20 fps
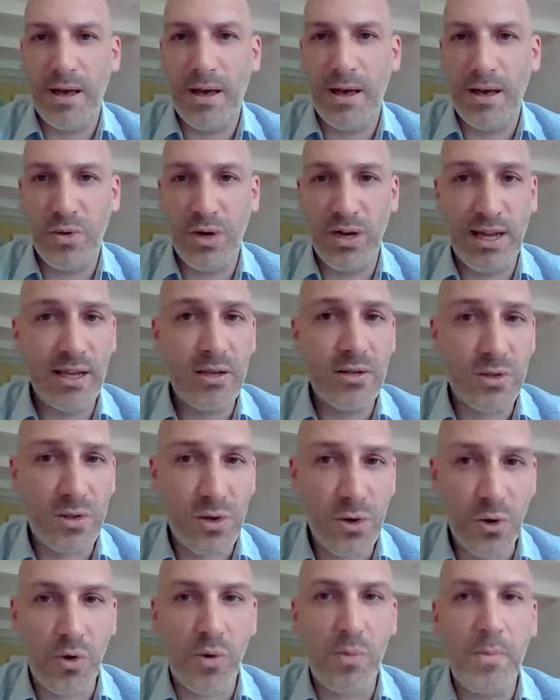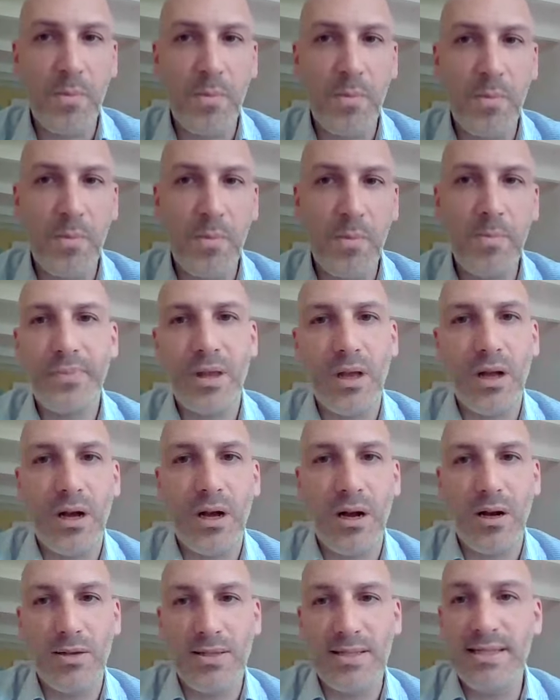they will get a score,
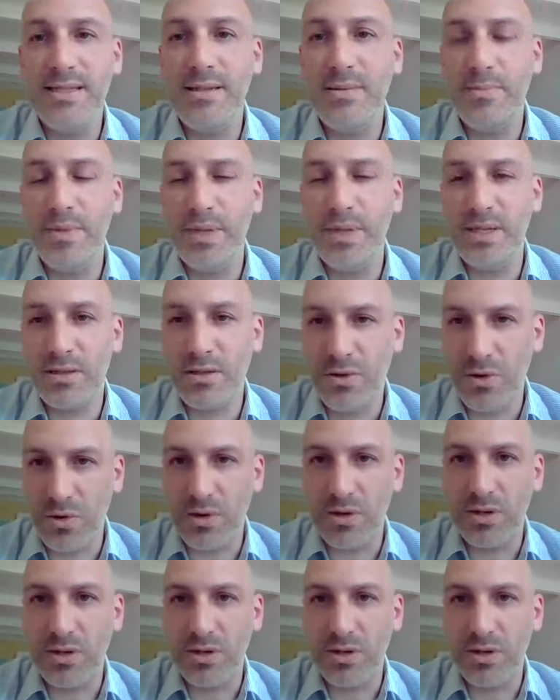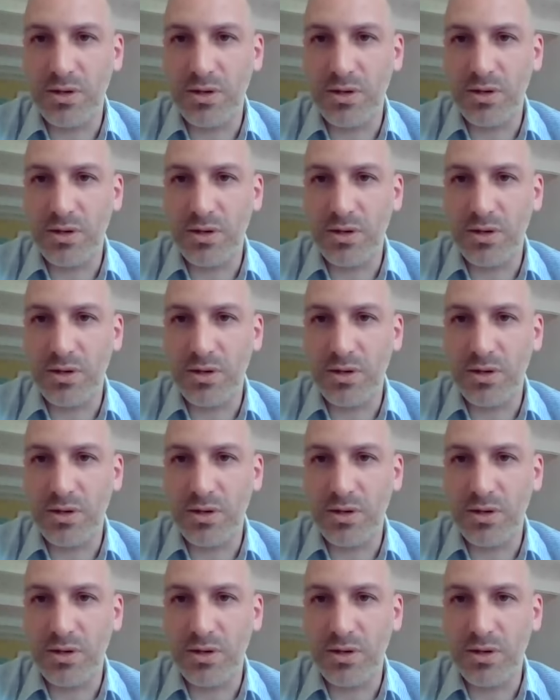a CDP score, A,
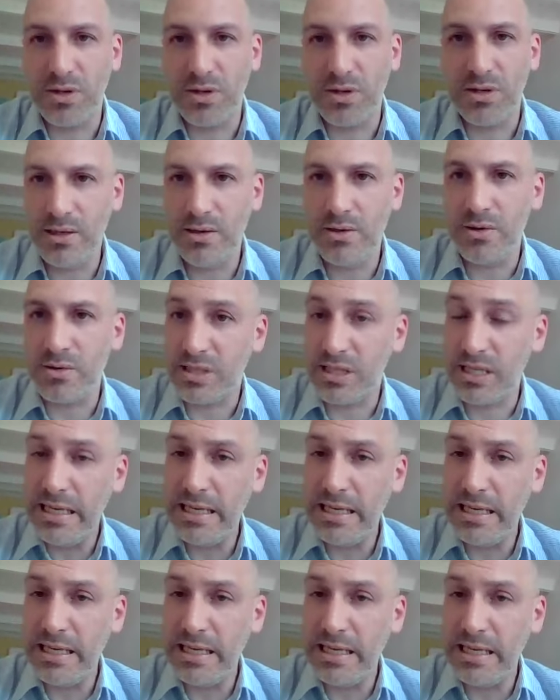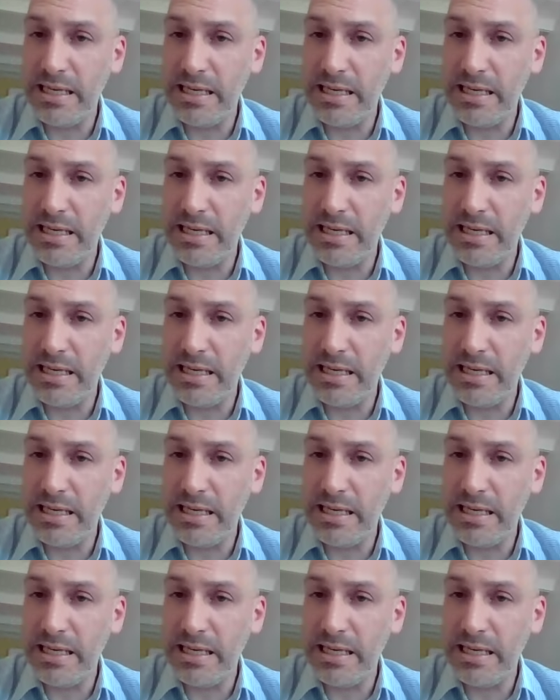B, C, or D,